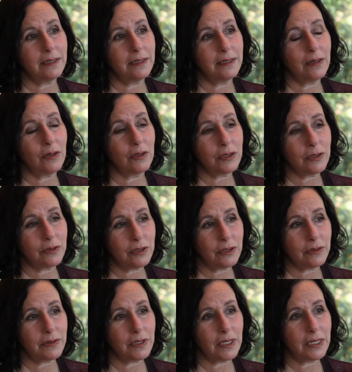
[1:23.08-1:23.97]
also
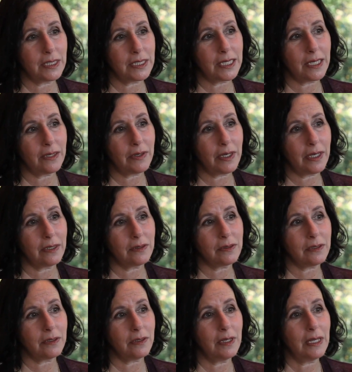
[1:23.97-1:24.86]
serves on the town
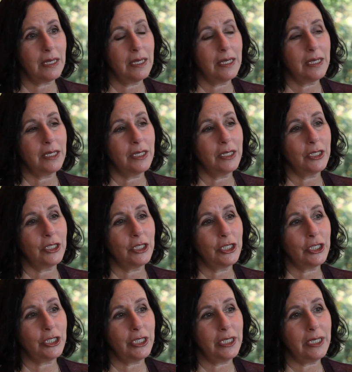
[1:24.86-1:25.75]
council.
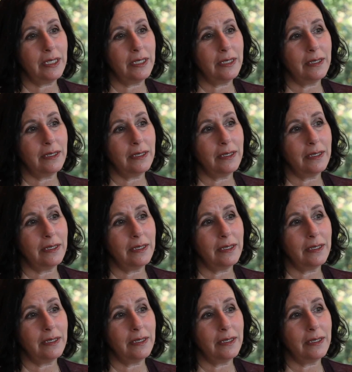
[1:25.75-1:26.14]
She